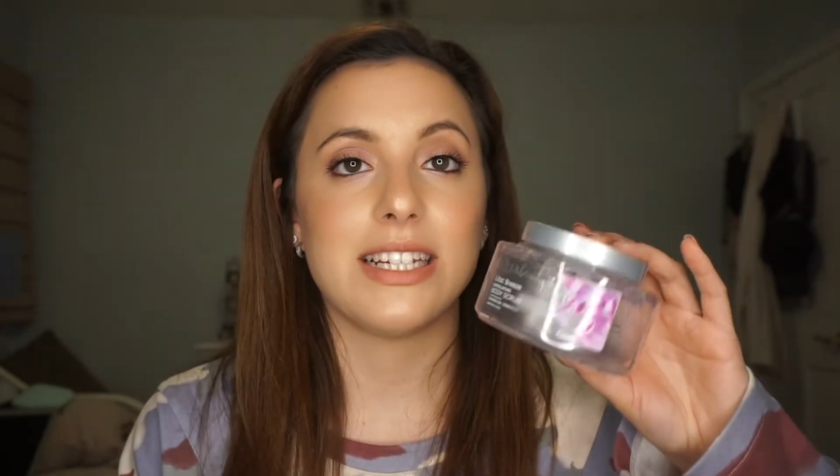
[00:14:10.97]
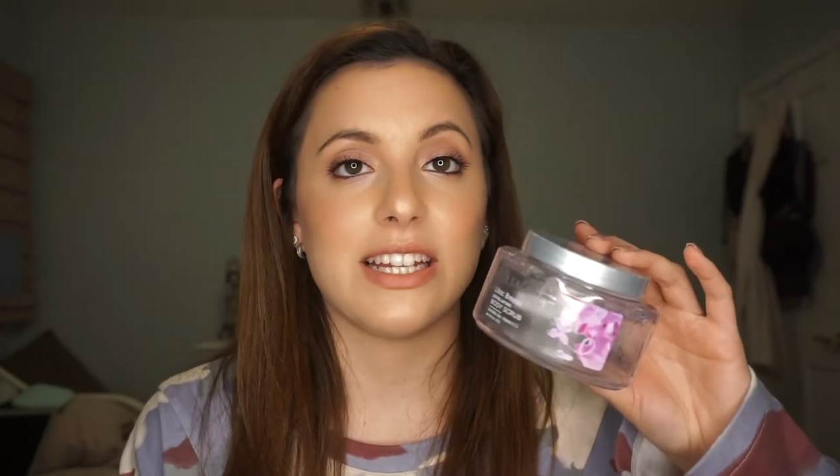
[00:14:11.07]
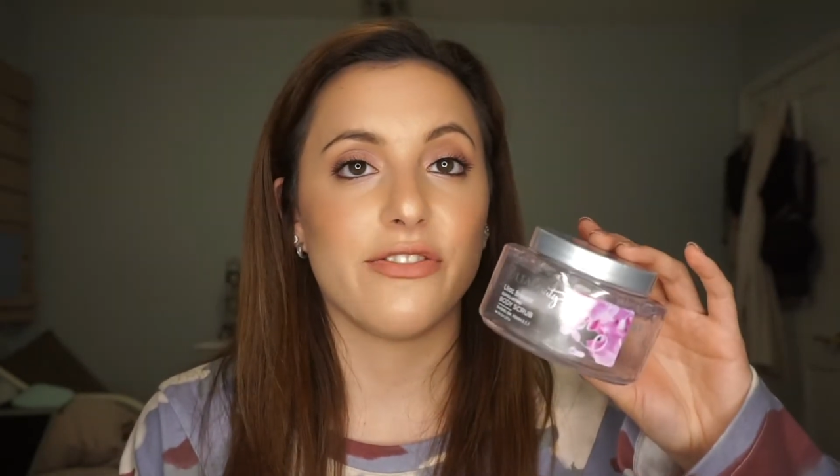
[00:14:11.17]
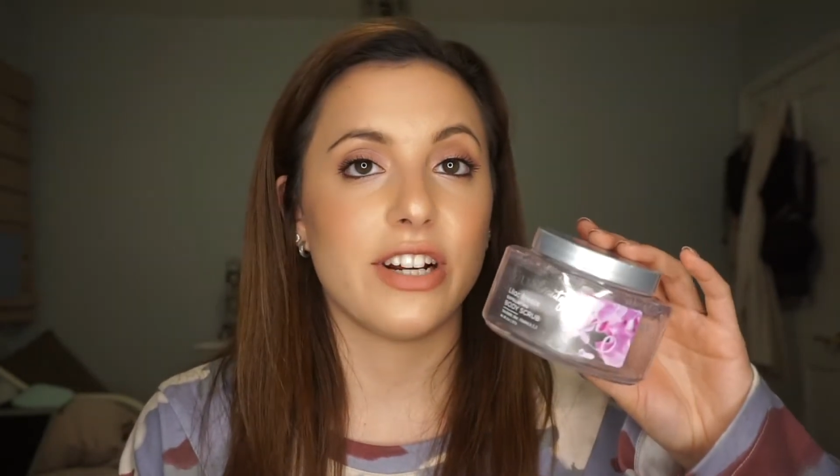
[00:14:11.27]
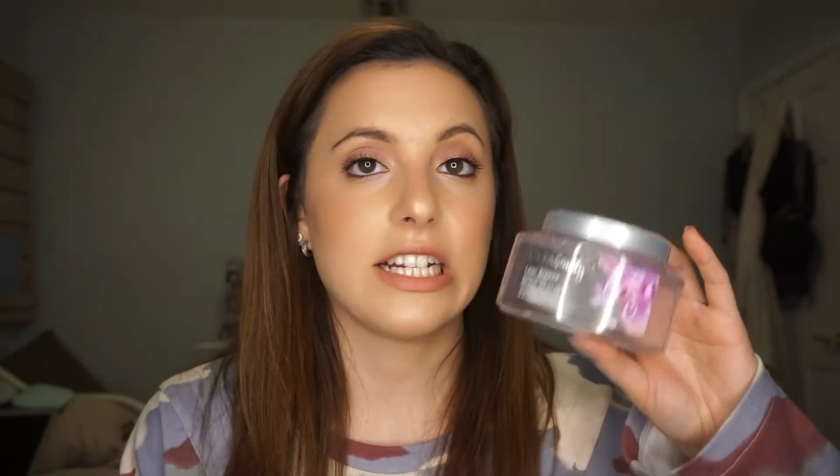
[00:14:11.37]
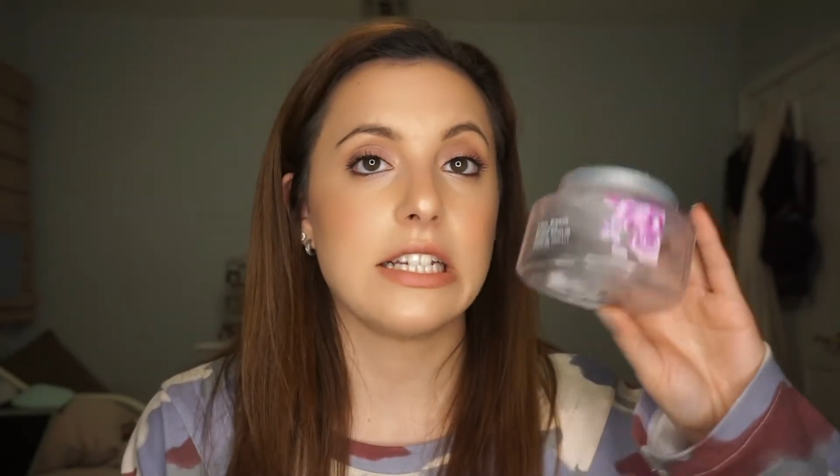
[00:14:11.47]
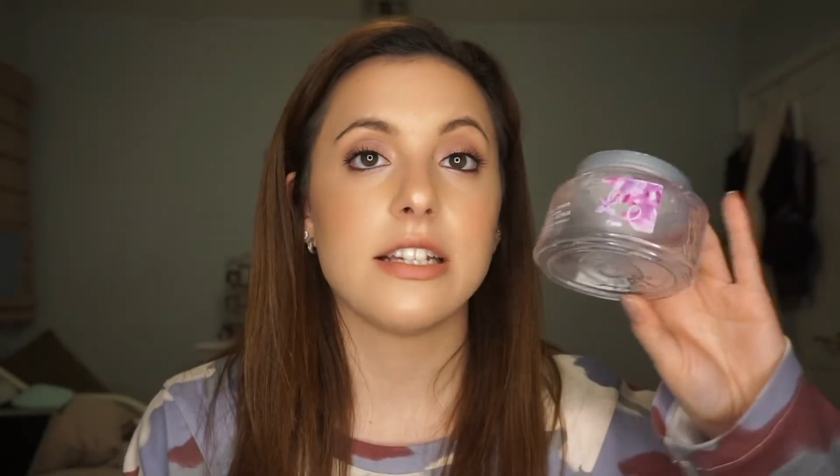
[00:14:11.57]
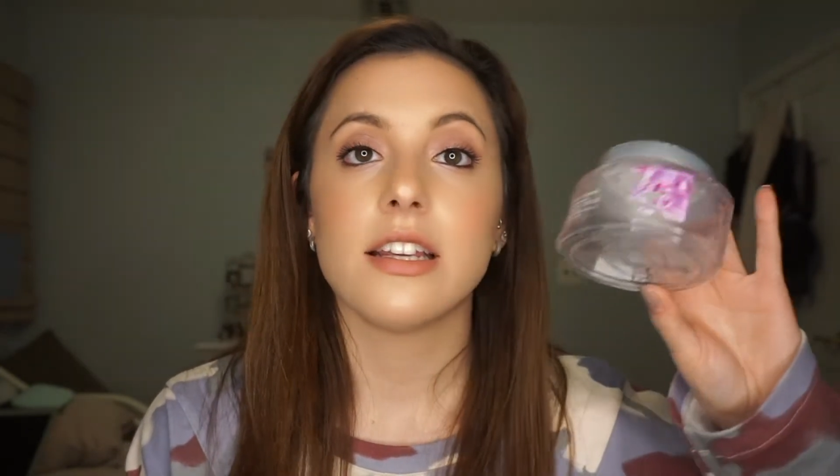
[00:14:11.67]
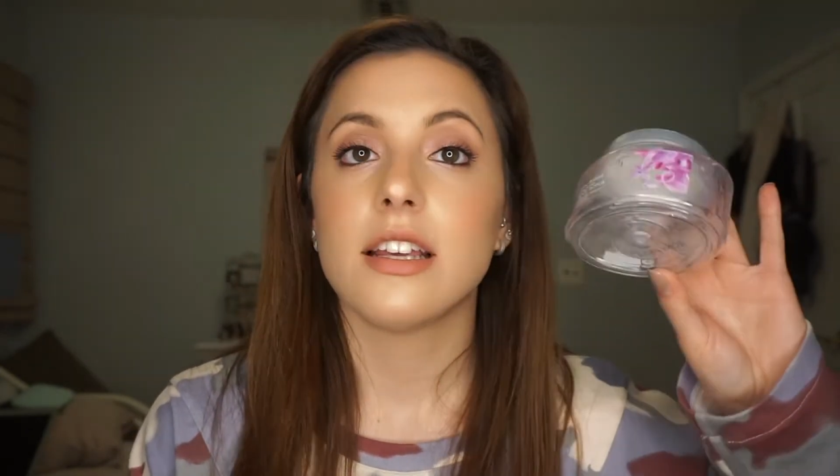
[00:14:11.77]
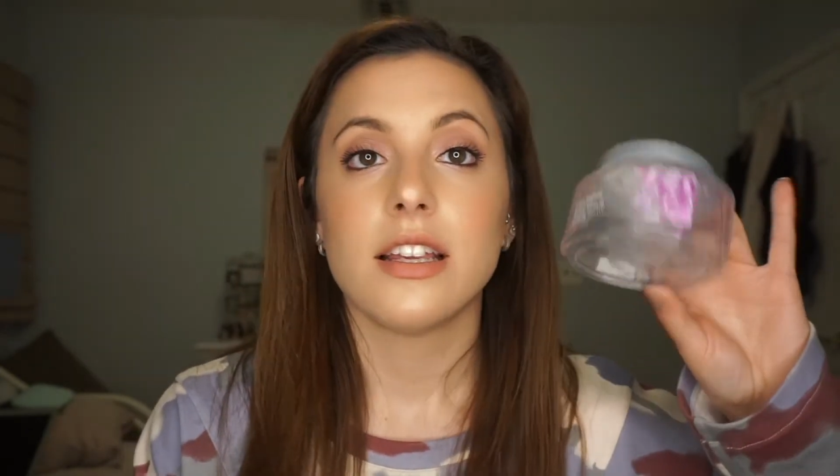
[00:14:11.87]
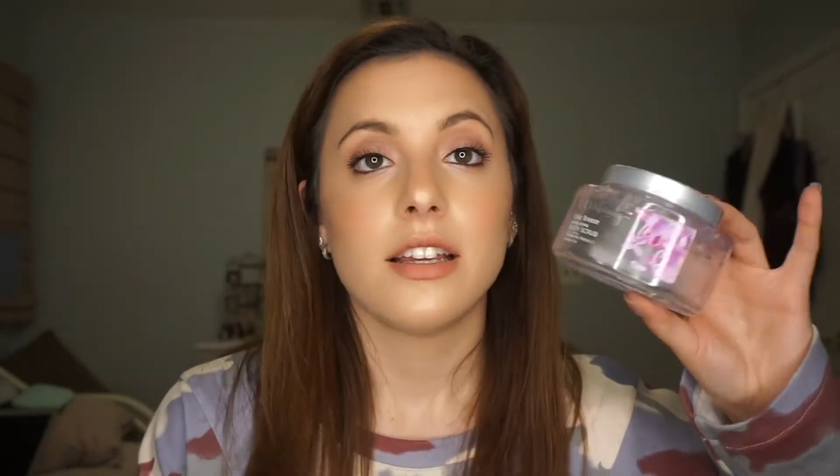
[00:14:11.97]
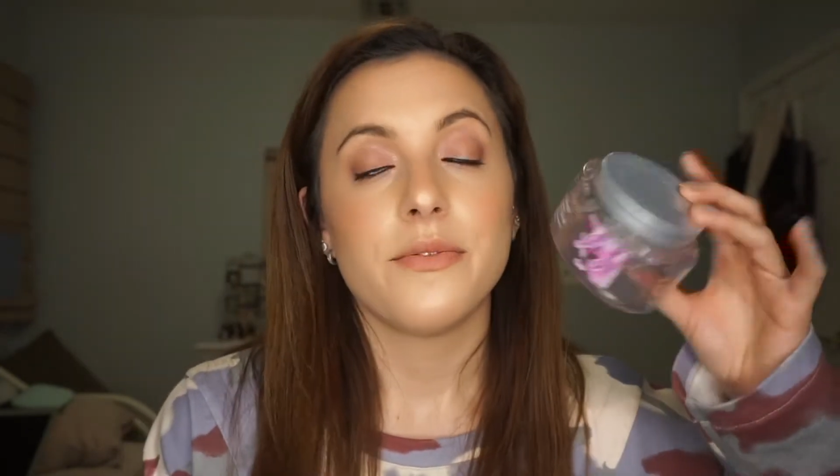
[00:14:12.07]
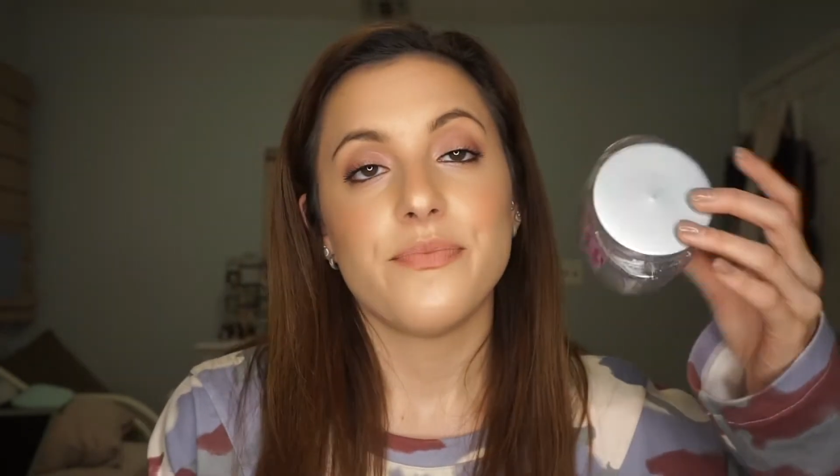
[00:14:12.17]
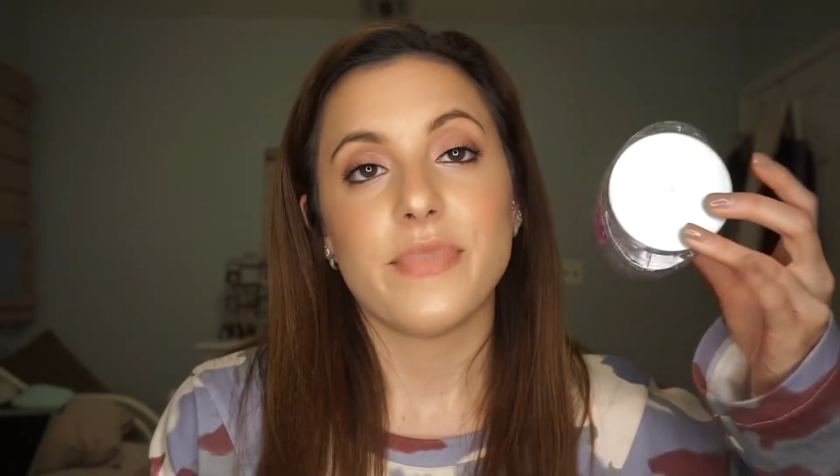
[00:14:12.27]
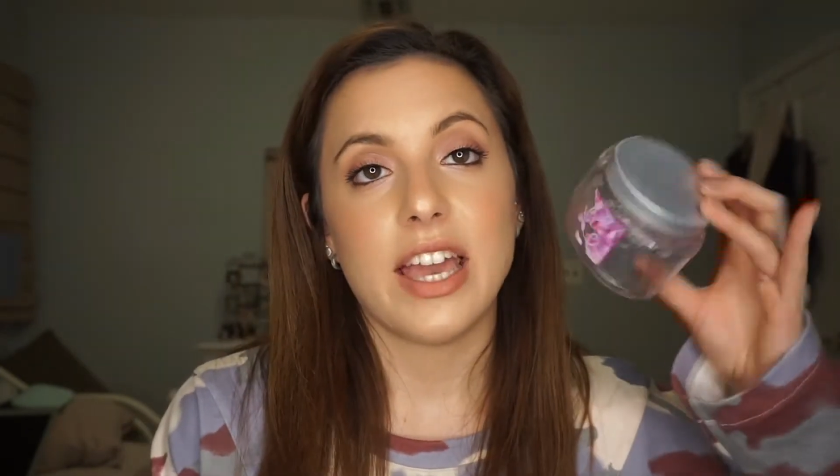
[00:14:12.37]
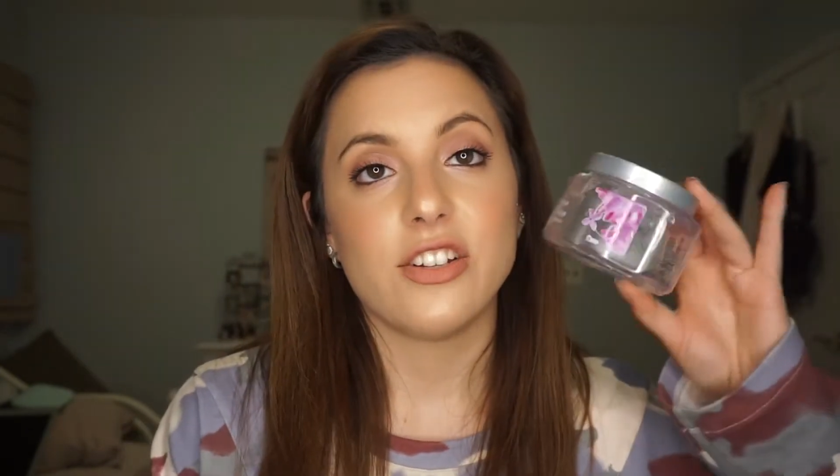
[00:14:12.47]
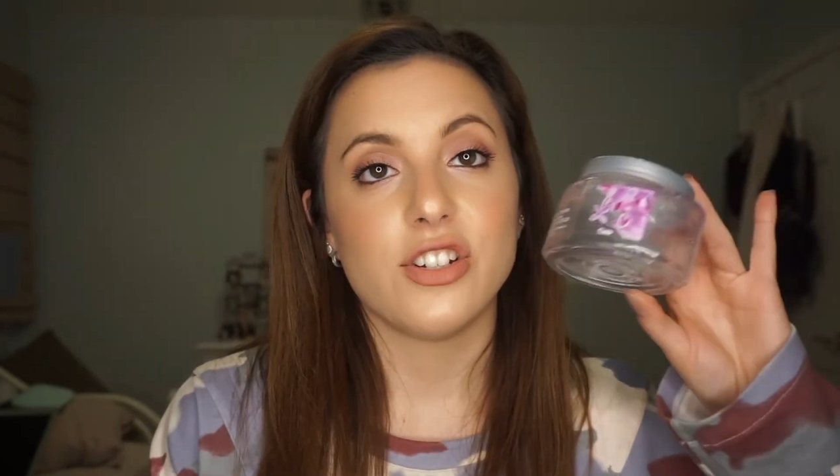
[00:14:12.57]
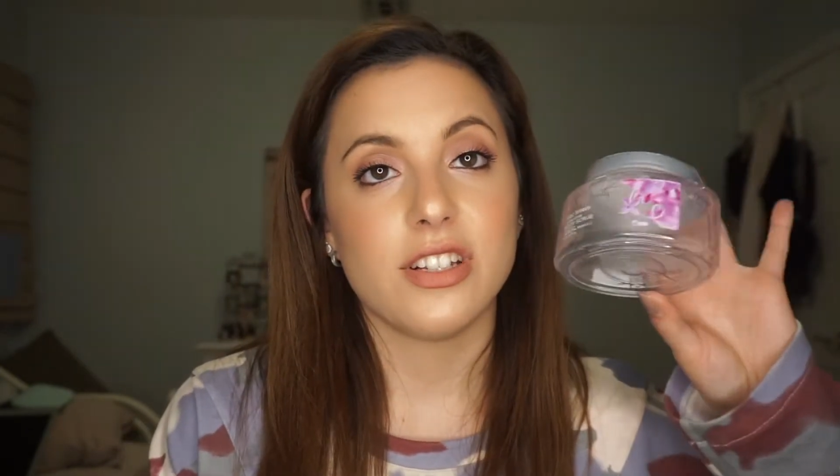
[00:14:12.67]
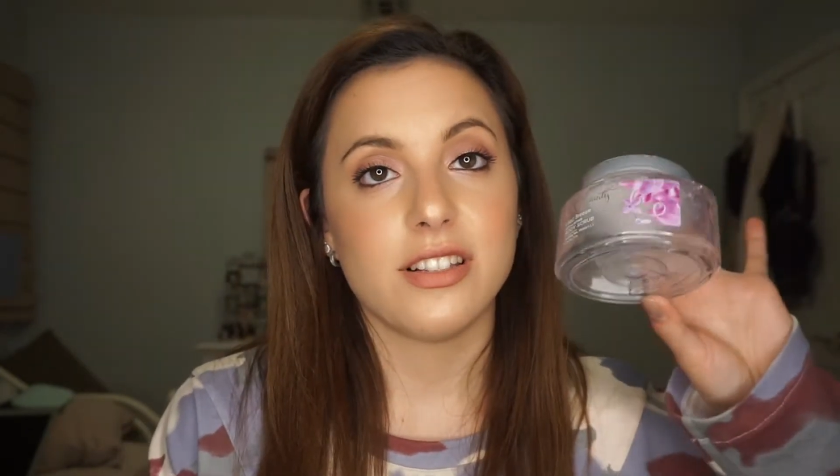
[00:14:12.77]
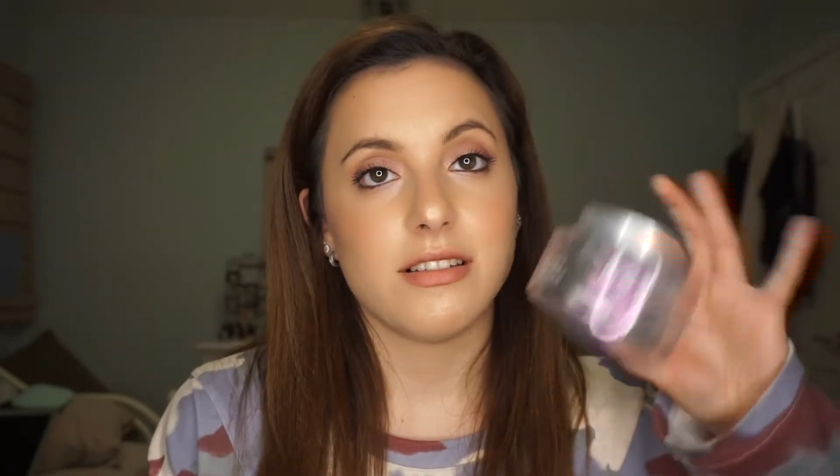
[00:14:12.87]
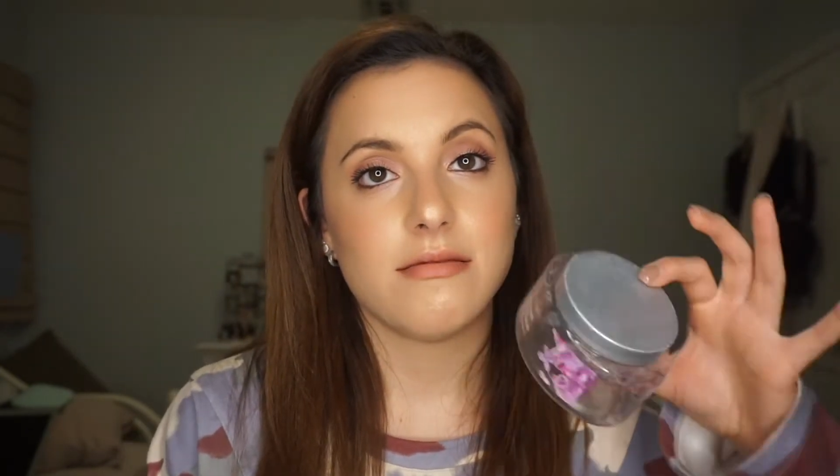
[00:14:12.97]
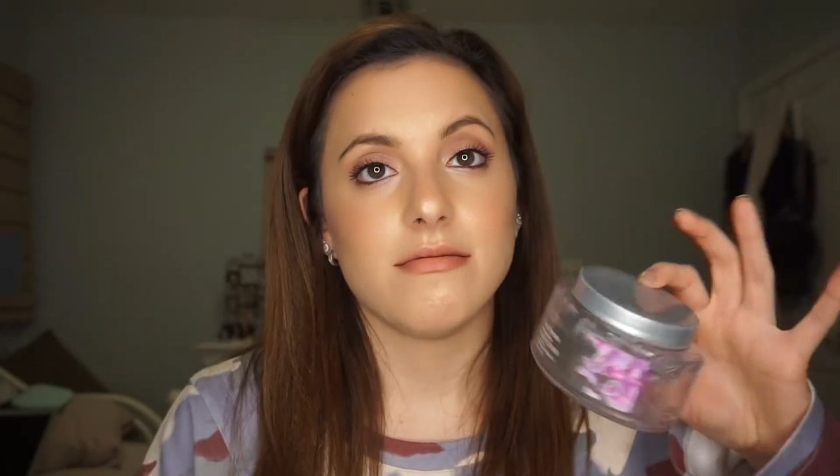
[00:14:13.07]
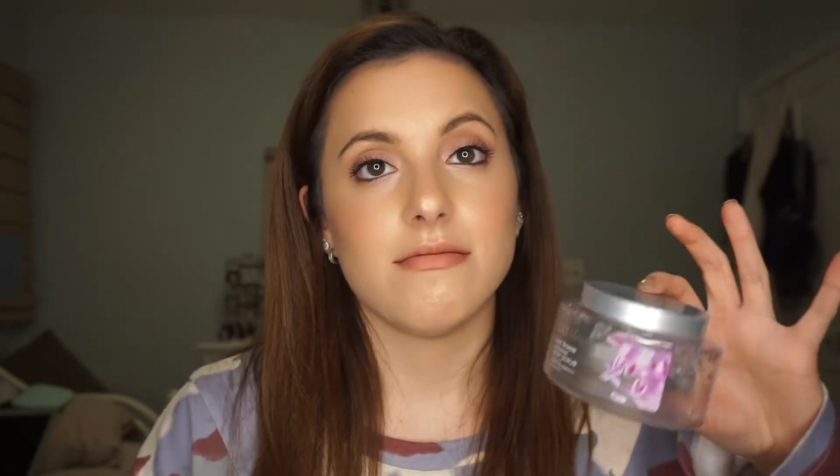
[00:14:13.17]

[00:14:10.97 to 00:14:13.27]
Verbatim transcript: different. It's just,